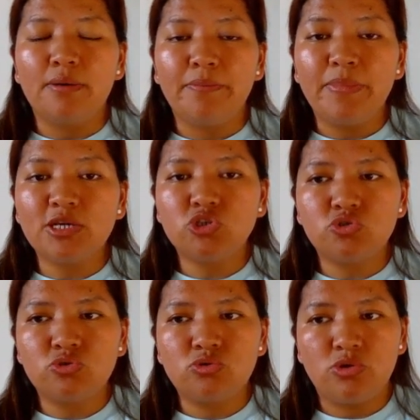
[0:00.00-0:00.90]
make
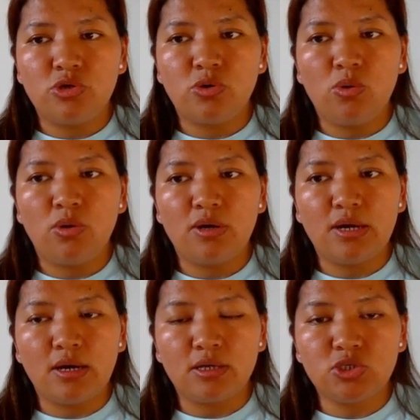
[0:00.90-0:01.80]
sure,
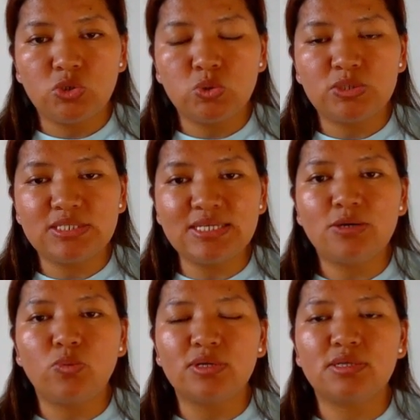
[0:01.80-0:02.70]
to see
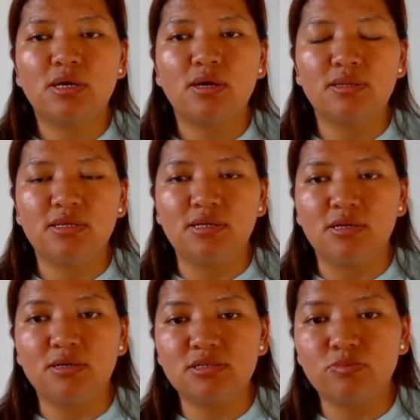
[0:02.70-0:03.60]
what the
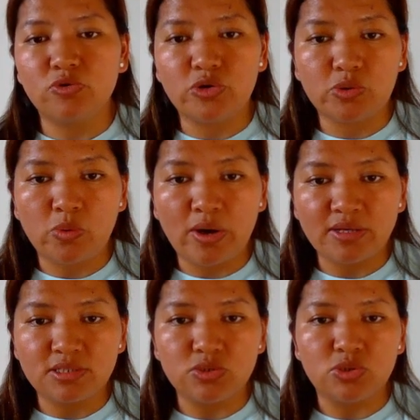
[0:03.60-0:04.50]
nursing board
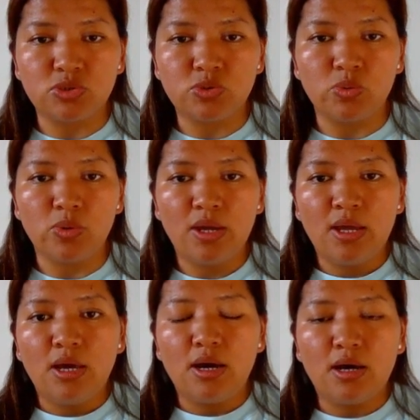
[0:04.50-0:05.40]
requires you to do.
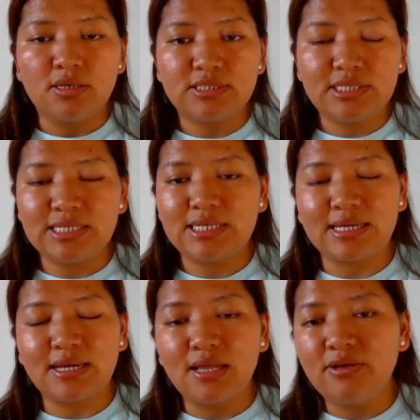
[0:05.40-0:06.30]
State
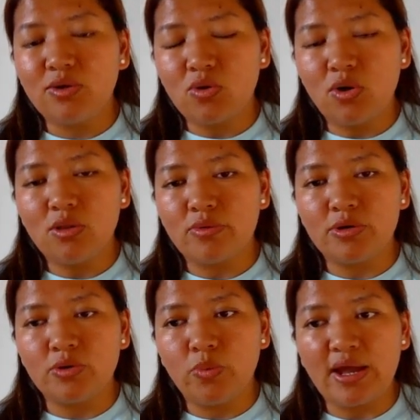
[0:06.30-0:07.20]
like
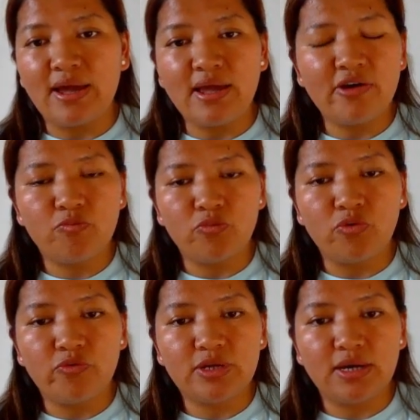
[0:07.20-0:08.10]
Colorado, where I have
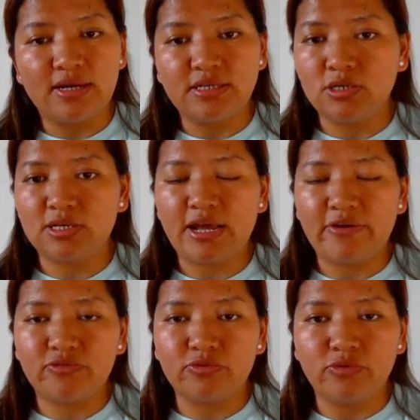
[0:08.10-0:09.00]
moved, I did not
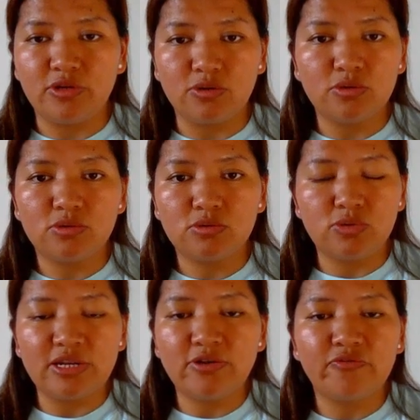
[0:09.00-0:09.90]
have to,
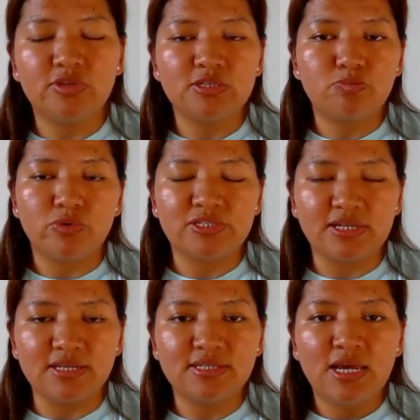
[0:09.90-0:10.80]
do any of this
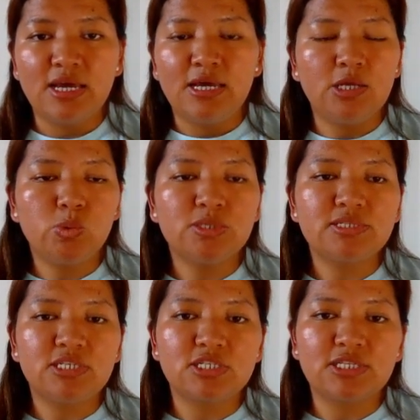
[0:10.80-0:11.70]
process. It was
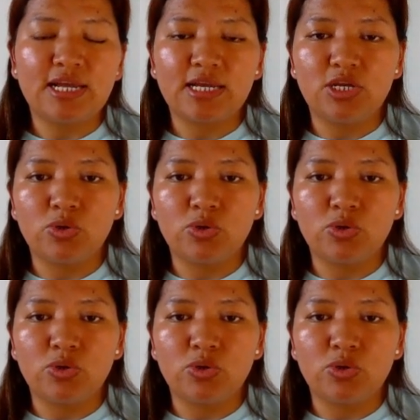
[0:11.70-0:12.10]
just like,